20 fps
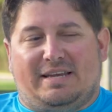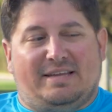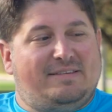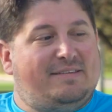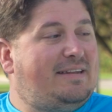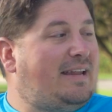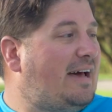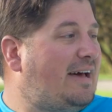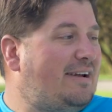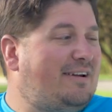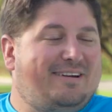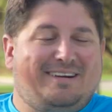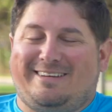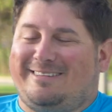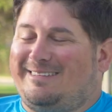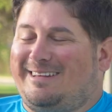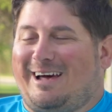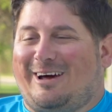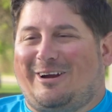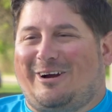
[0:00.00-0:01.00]
it's not
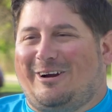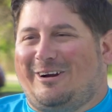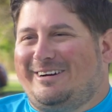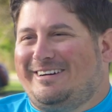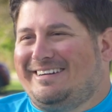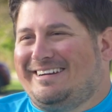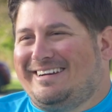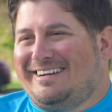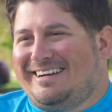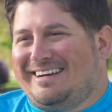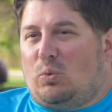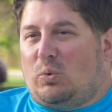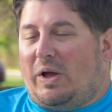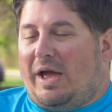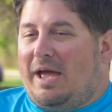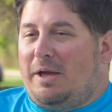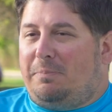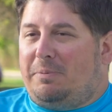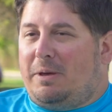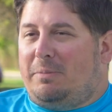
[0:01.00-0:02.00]
hard.
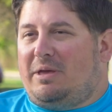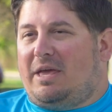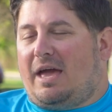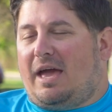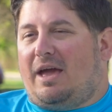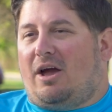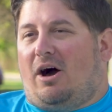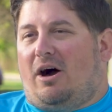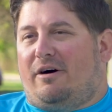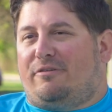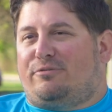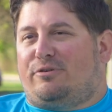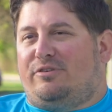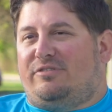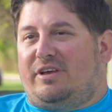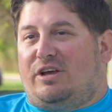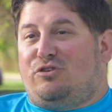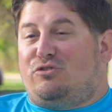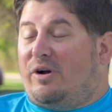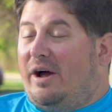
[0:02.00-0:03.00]
APBA
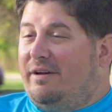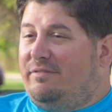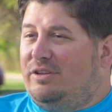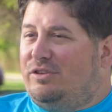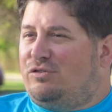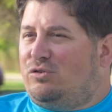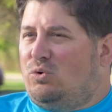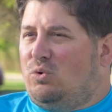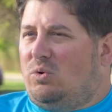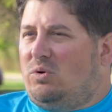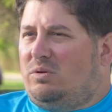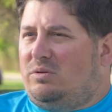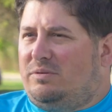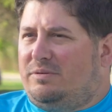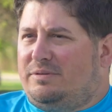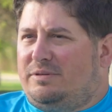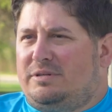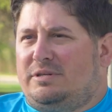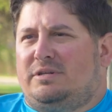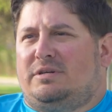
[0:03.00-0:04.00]
offers a driving school
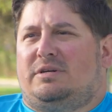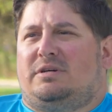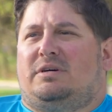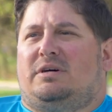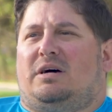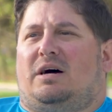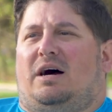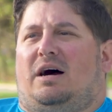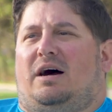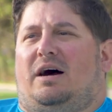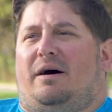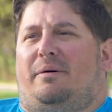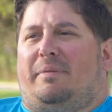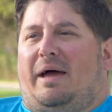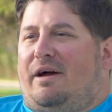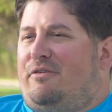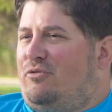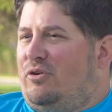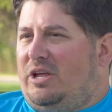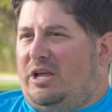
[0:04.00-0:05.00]

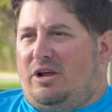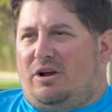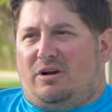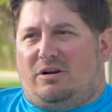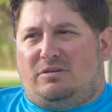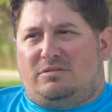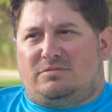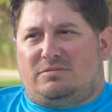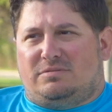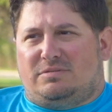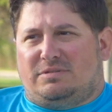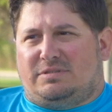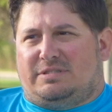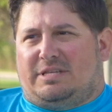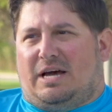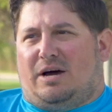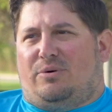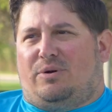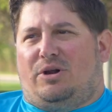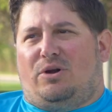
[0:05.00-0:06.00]
every year
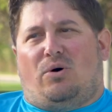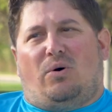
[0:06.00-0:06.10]
down in